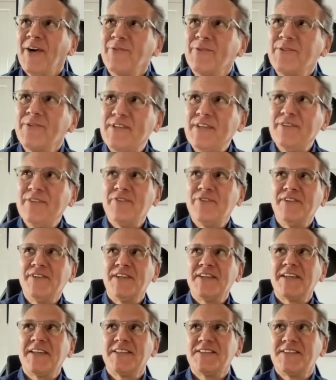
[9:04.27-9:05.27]
receiving
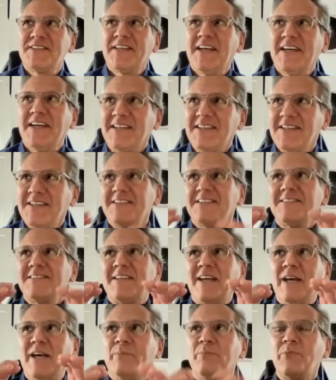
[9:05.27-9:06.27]
the cassette
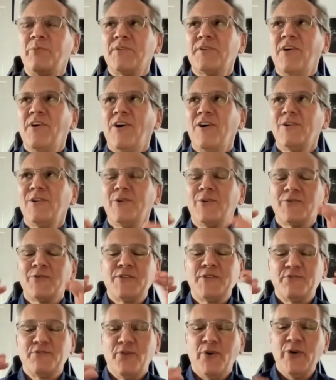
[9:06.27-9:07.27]
tape with
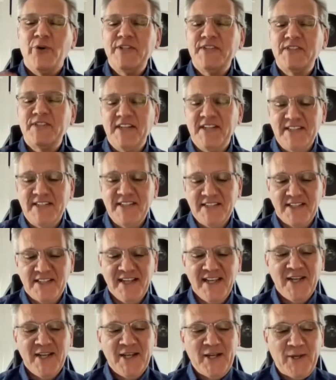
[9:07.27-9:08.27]
Carlos's voice on it
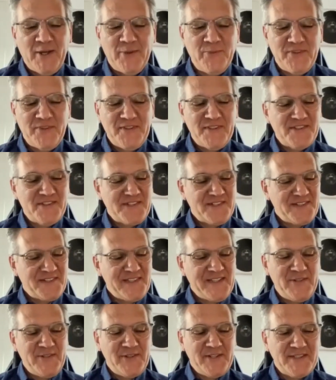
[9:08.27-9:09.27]
and with his
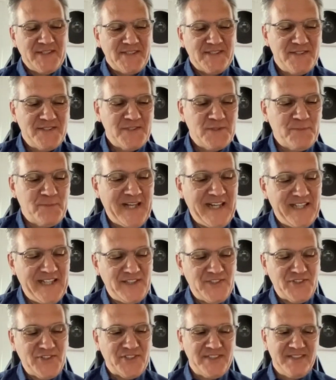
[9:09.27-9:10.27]
lyrics in
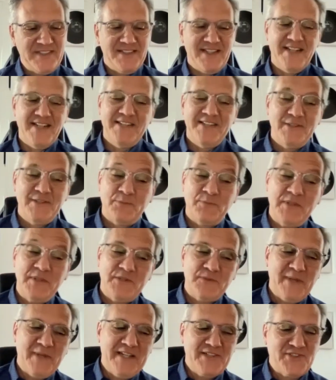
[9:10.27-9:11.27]
Spanish, and I didn't speak
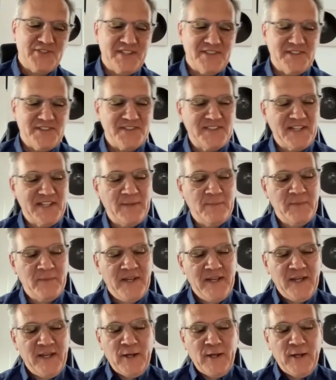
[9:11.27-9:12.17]
Spanish at the time.